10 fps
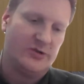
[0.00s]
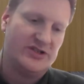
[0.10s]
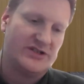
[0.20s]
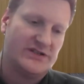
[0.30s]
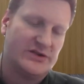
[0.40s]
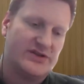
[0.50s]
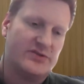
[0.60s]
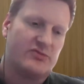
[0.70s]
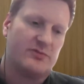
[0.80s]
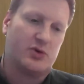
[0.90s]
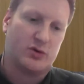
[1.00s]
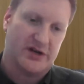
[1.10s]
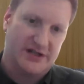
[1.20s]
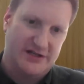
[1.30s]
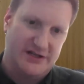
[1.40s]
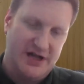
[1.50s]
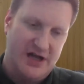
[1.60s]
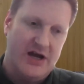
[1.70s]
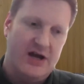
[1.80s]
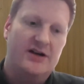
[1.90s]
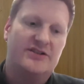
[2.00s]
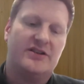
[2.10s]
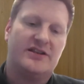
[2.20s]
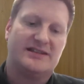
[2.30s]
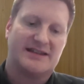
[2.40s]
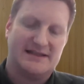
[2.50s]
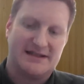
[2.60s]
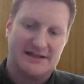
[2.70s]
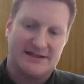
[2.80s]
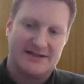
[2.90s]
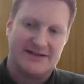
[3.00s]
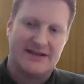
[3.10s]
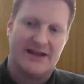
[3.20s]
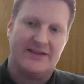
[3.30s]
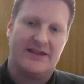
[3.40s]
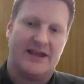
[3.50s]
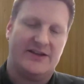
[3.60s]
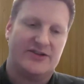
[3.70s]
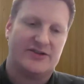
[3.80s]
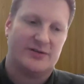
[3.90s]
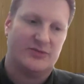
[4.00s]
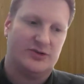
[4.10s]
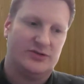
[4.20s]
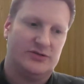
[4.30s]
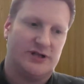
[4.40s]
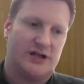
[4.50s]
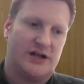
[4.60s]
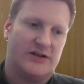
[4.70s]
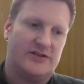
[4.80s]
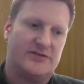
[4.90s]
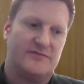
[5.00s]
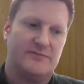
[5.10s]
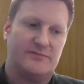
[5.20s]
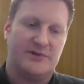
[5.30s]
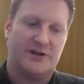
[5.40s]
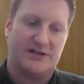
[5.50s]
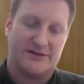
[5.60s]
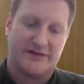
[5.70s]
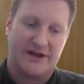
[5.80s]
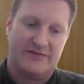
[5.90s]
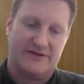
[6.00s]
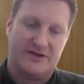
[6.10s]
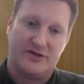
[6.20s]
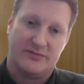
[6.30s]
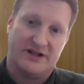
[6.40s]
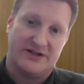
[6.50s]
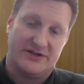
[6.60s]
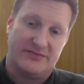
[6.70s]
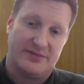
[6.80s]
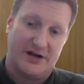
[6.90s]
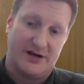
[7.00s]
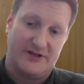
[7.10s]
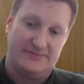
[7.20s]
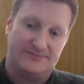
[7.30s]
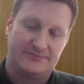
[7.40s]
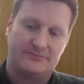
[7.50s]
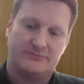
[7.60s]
which is folks who reported to the census that they had trouble because of a physical or mental impairment